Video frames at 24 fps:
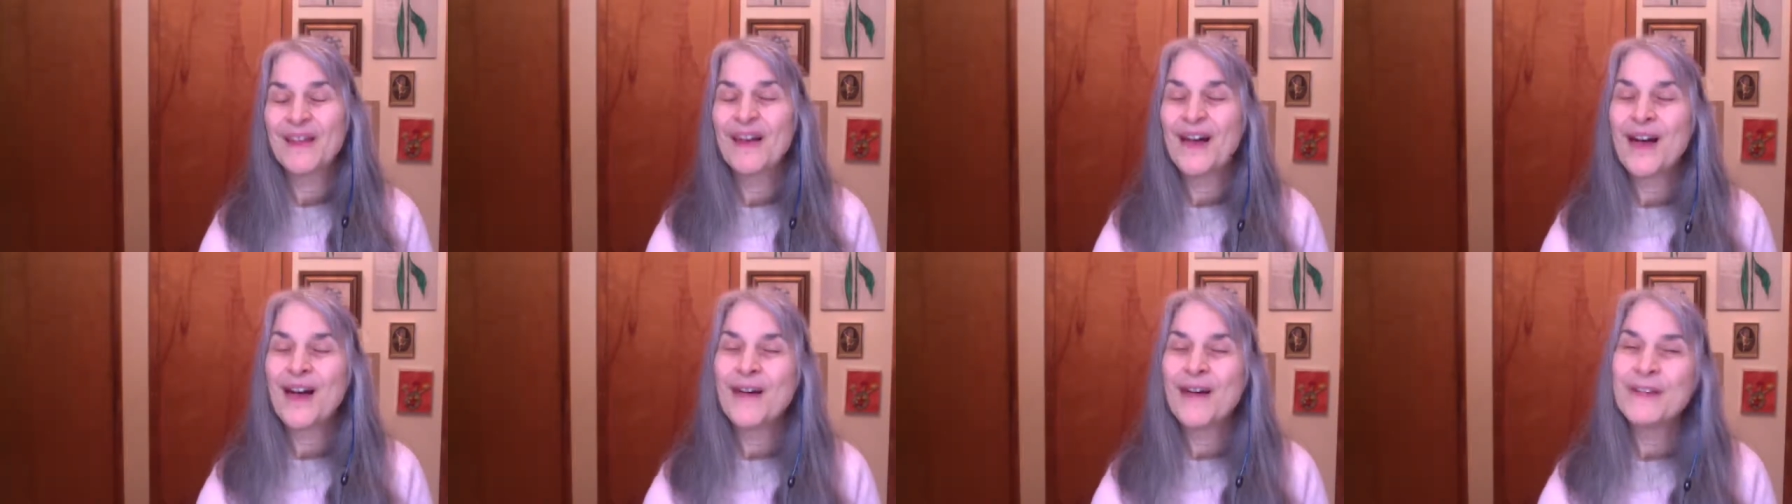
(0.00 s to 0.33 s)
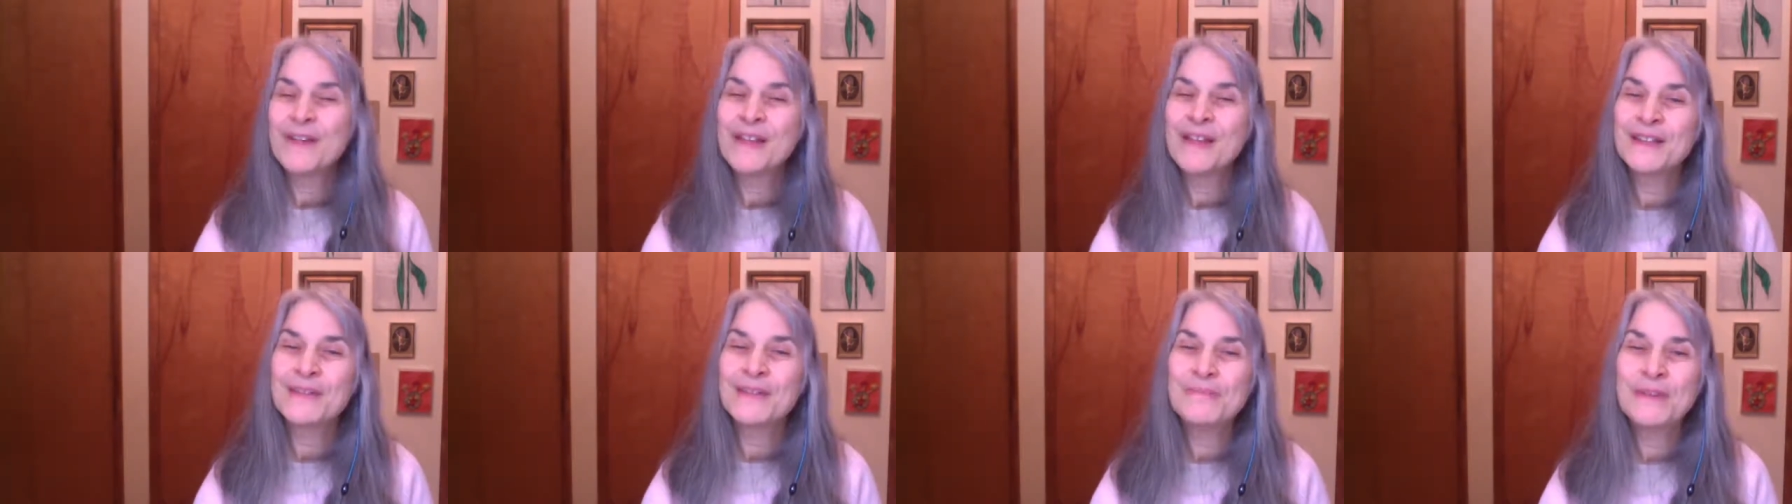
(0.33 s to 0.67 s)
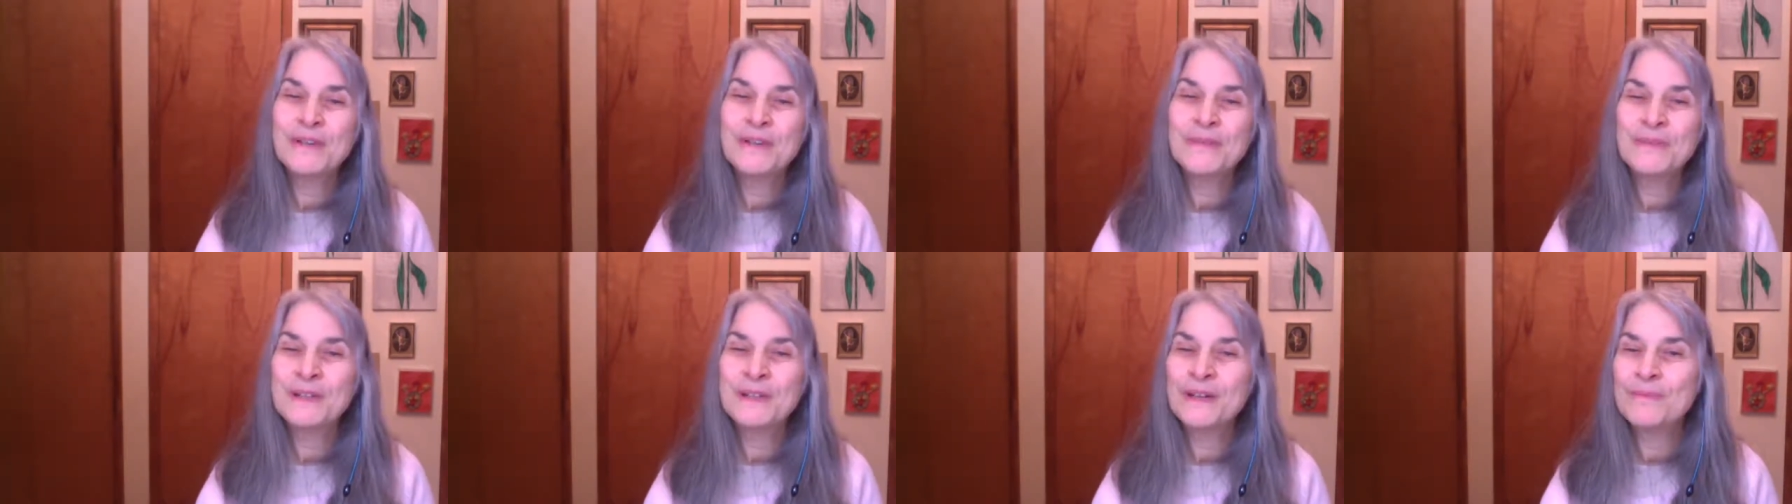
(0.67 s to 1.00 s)
I'm Ali
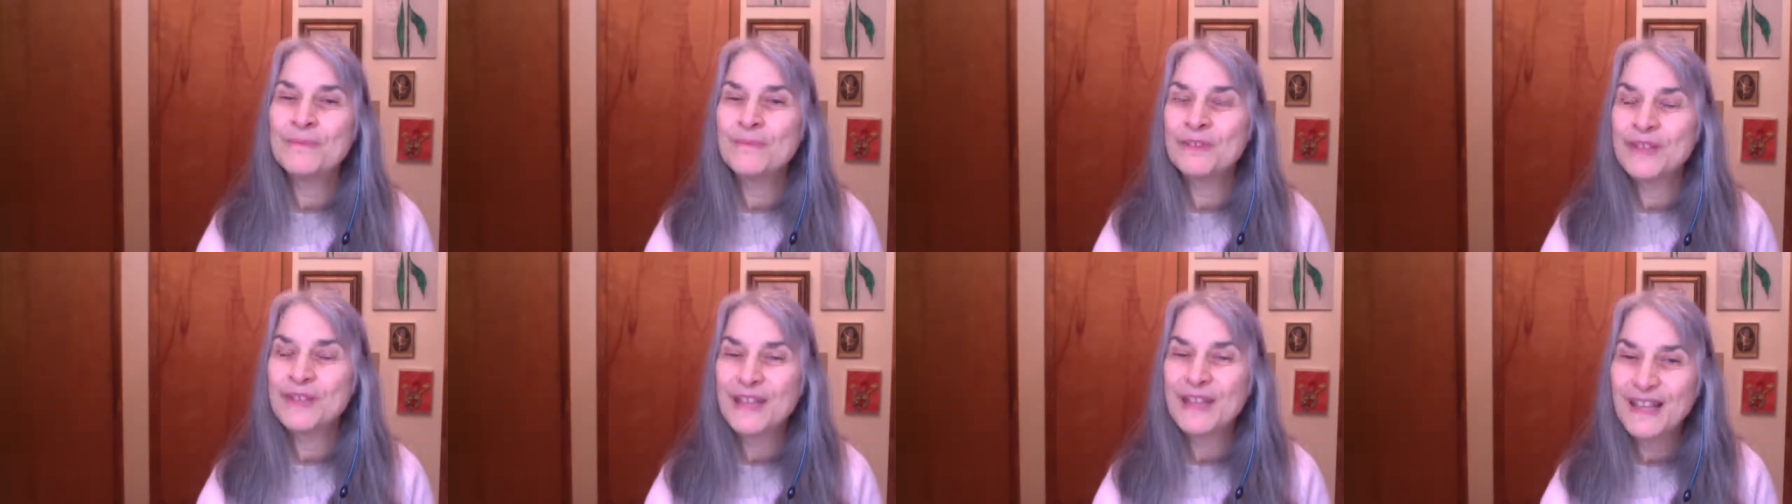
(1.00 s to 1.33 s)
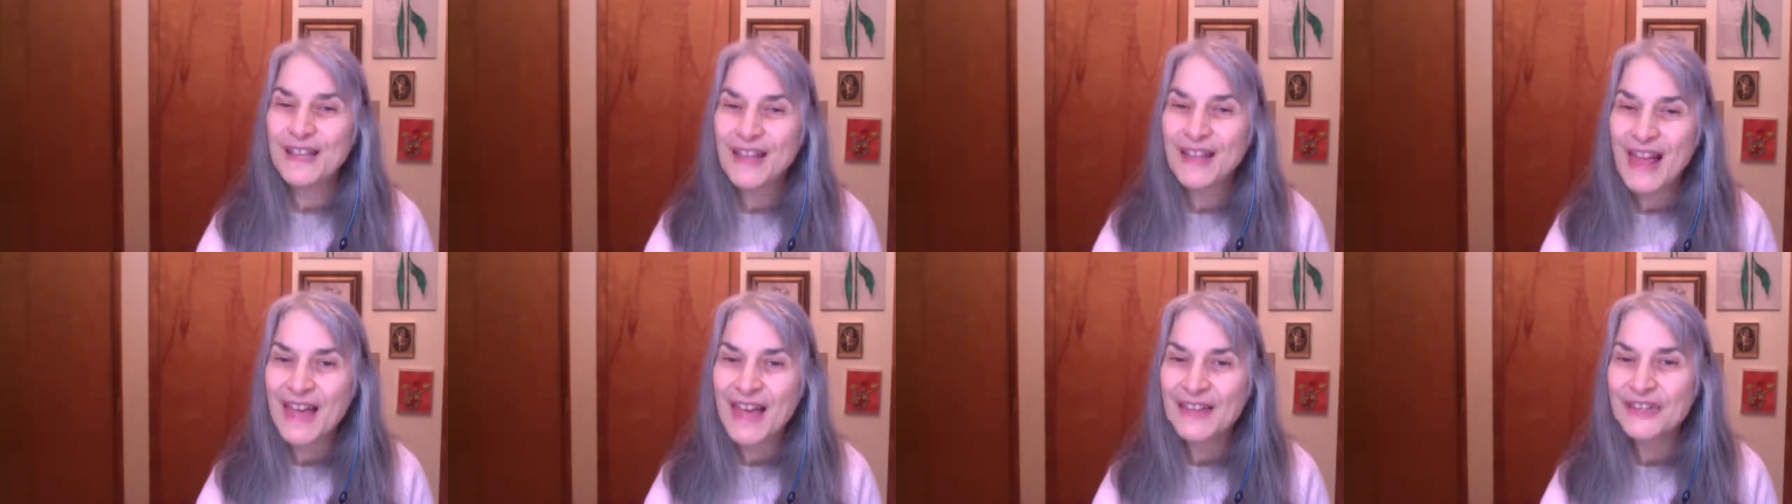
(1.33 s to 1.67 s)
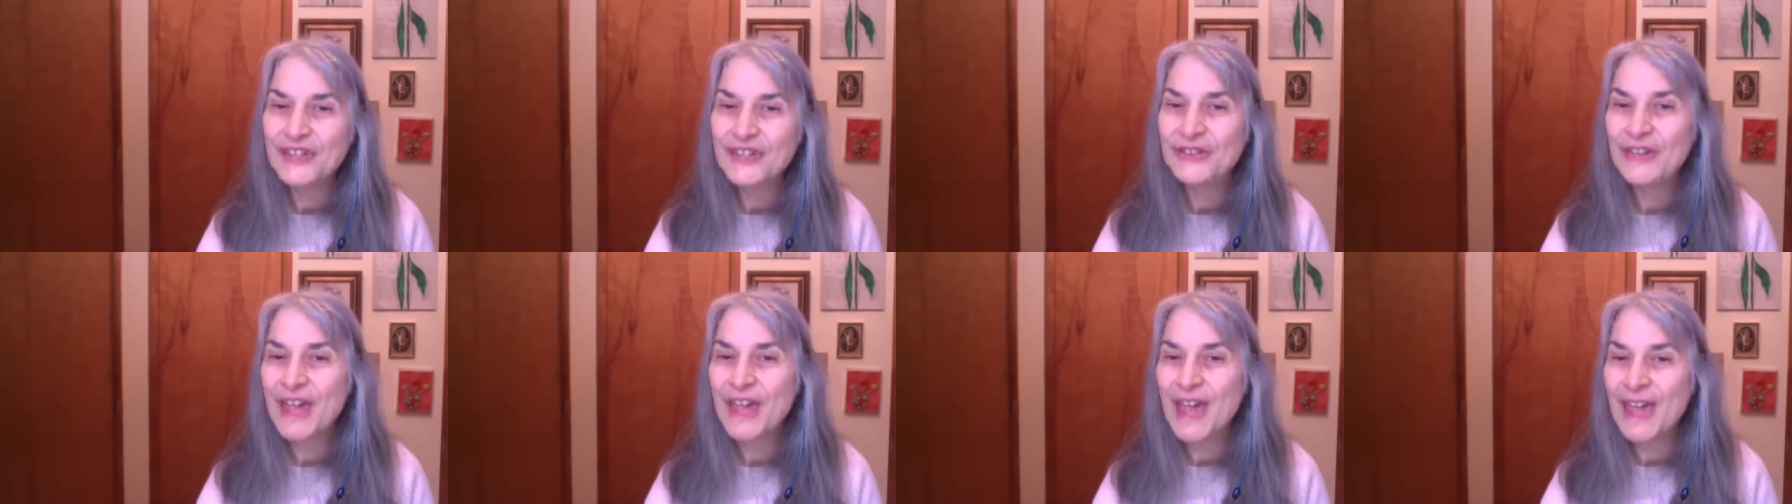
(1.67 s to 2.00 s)
Bierman. I'm really glad
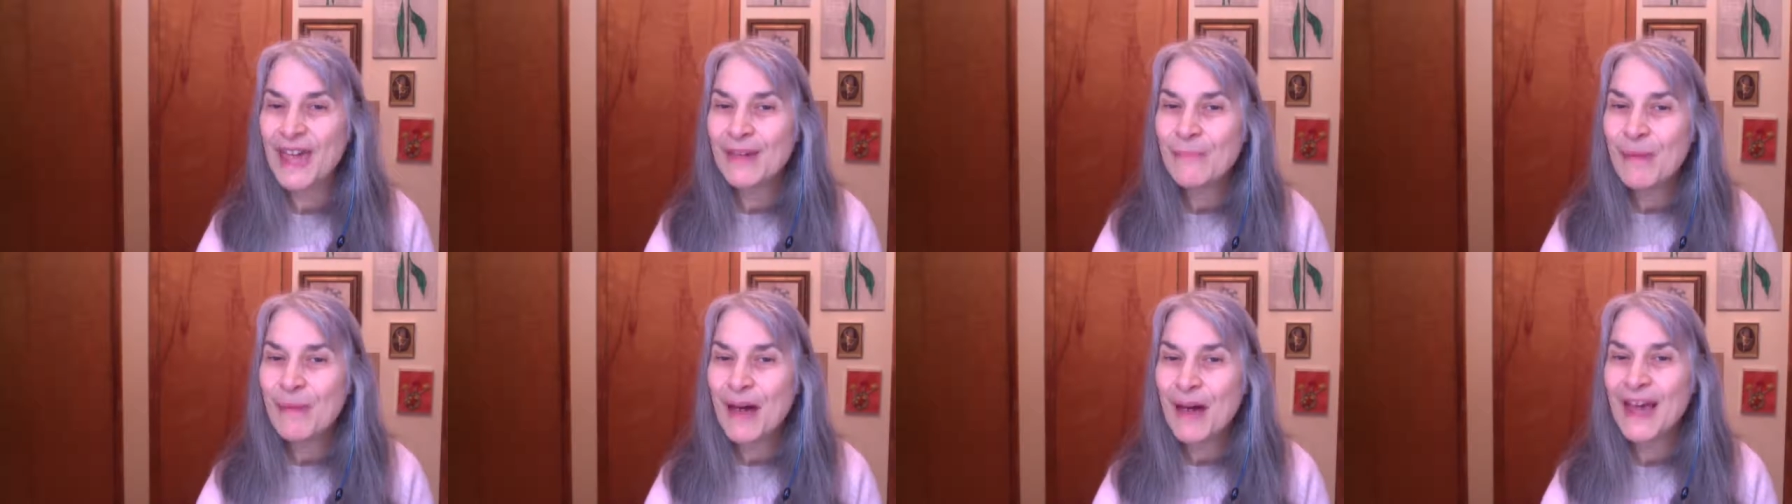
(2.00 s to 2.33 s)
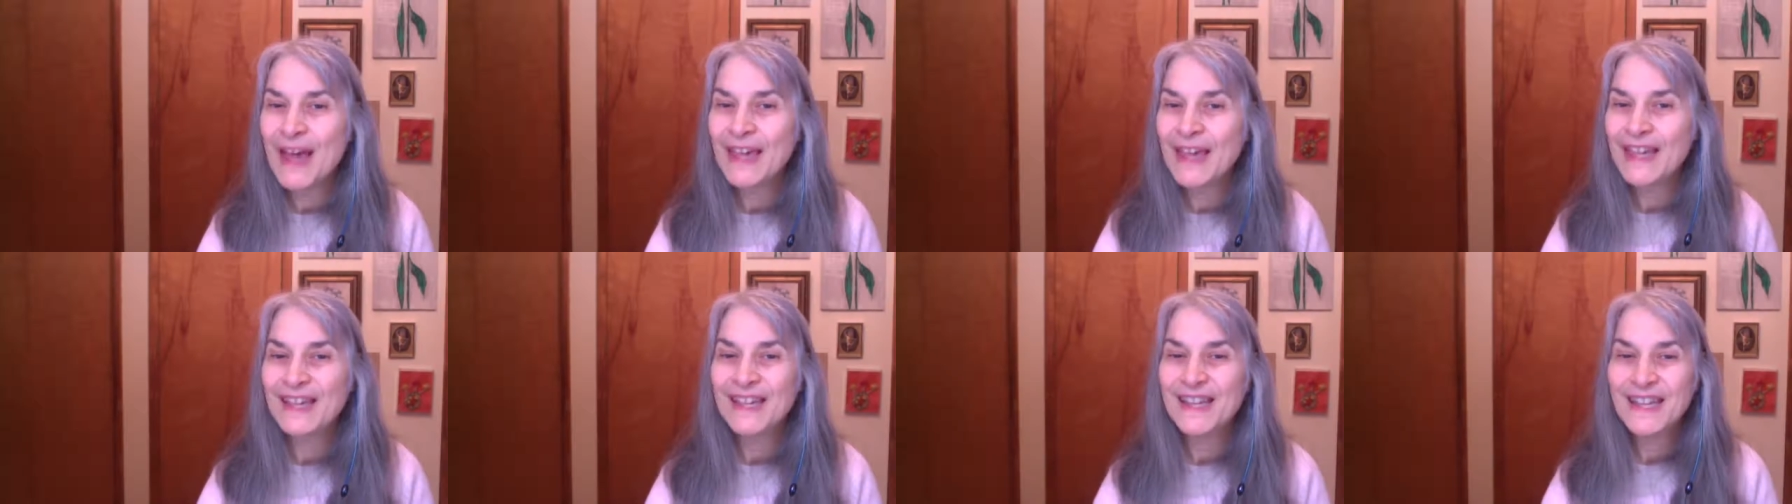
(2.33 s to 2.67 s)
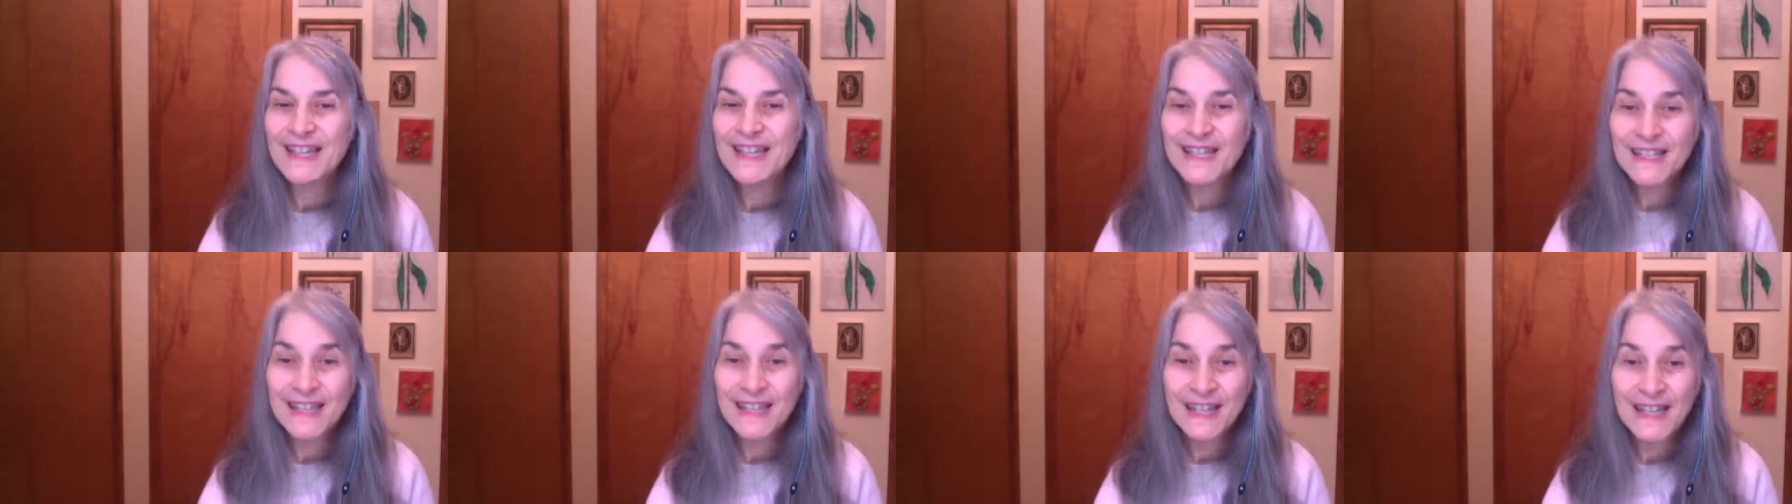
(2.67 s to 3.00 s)
you came by
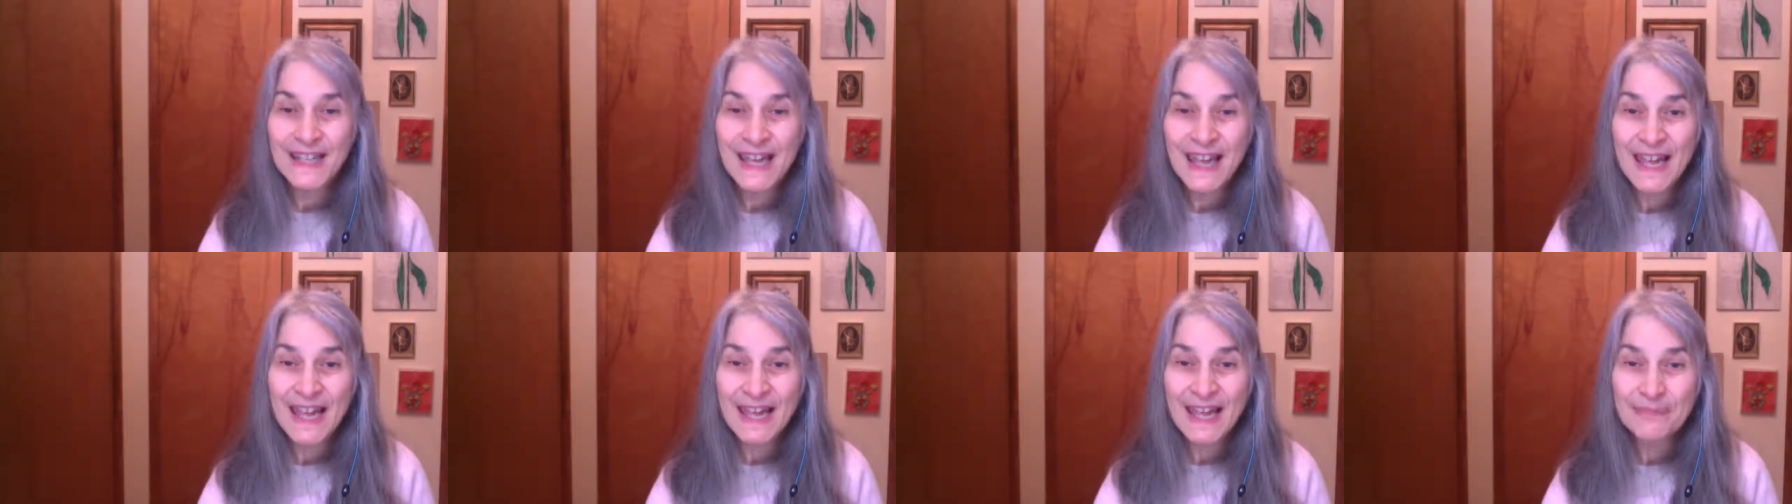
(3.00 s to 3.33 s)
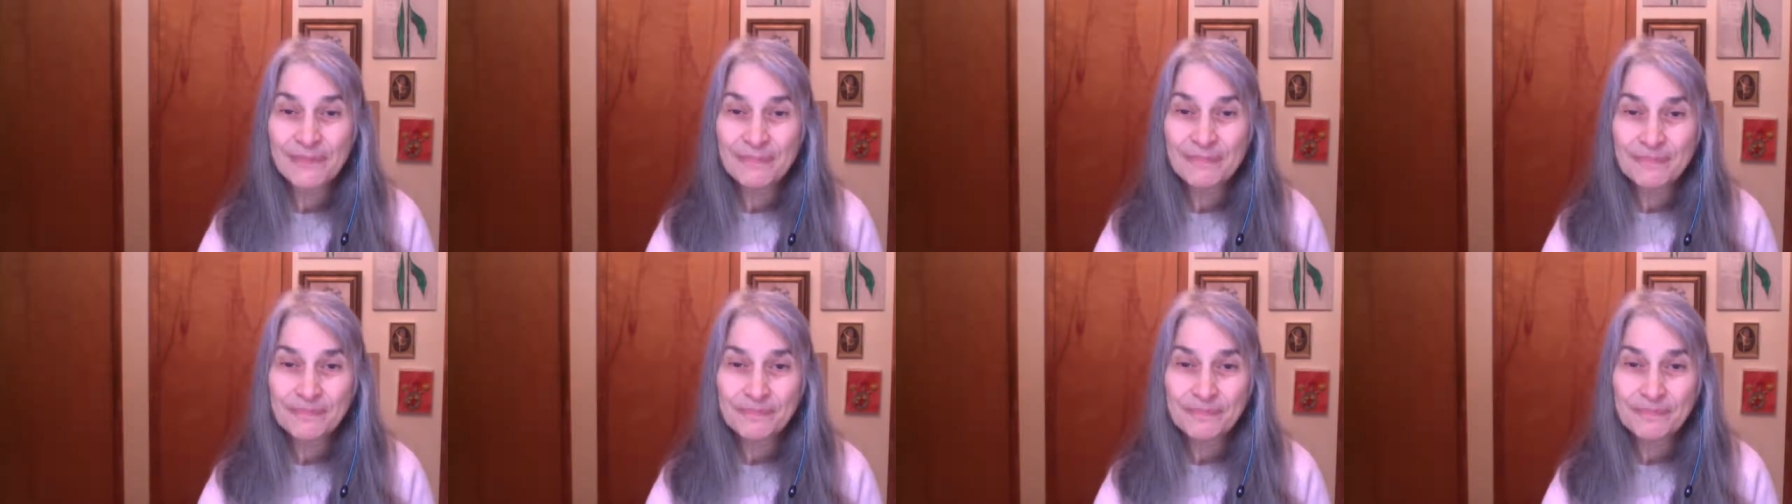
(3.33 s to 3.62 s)
today.